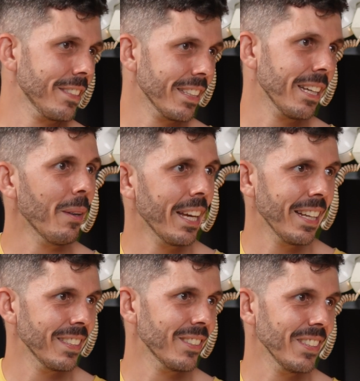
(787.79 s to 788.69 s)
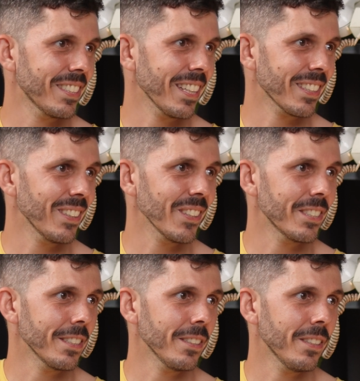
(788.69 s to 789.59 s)
to get my hands on this
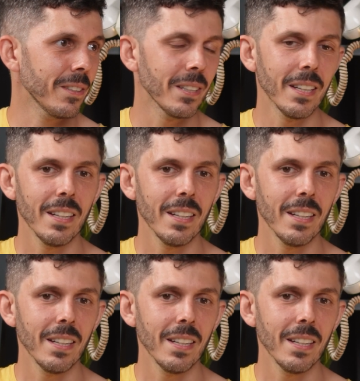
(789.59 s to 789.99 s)
technology, you know?